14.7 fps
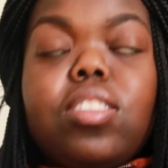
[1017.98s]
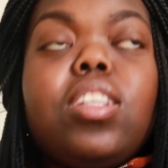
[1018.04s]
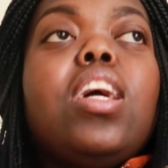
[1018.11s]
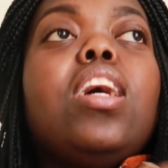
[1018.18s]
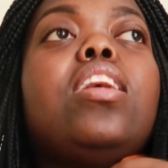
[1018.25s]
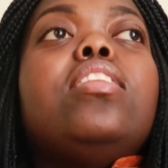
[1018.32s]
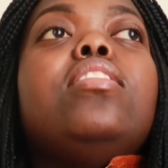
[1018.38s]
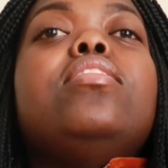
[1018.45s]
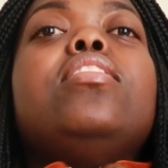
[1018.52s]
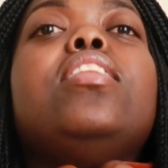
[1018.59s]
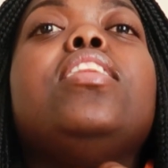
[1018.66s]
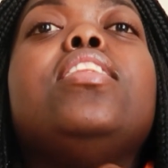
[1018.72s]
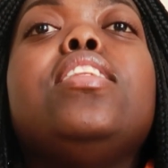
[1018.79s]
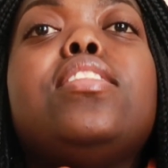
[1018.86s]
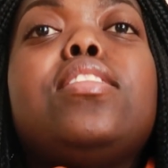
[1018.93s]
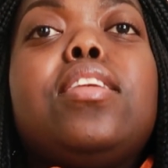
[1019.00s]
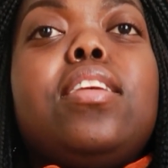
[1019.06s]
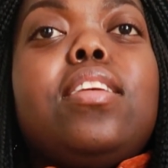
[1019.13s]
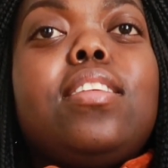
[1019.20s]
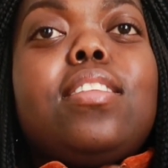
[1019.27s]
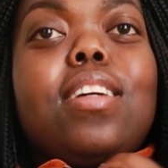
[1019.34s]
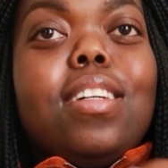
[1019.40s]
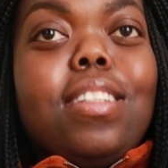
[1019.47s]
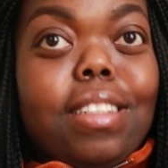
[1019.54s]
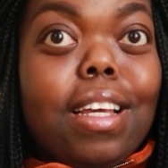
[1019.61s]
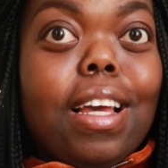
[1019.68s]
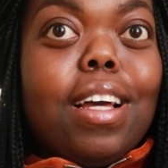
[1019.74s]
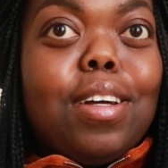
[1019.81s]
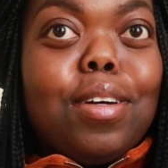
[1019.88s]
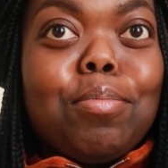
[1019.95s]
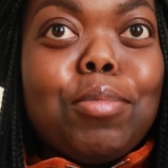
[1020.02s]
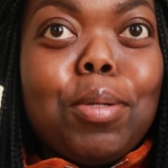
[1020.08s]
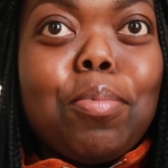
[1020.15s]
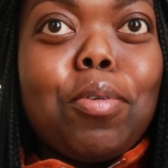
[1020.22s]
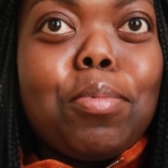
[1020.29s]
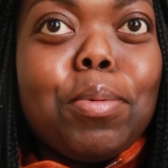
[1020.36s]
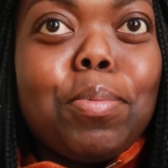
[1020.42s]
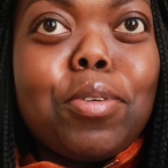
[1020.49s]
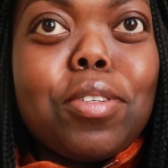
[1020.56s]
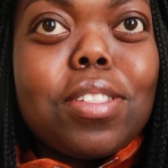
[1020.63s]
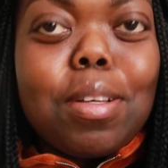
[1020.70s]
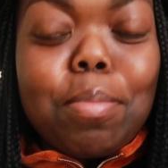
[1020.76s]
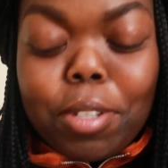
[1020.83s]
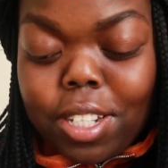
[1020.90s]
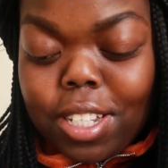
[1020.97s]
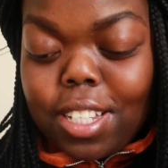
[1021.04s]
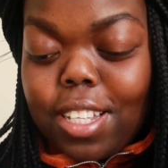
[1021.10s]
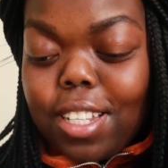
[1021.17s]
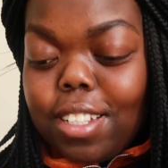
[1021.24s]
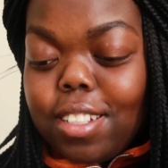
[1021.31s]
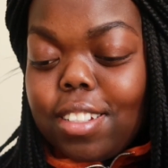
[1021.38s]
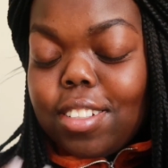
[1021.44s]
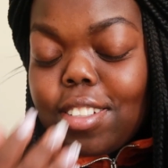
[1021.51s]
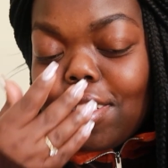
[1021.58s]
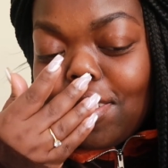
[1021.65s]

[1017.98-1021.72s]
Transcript: yeah I need to yeah I'm gonna probably put some under there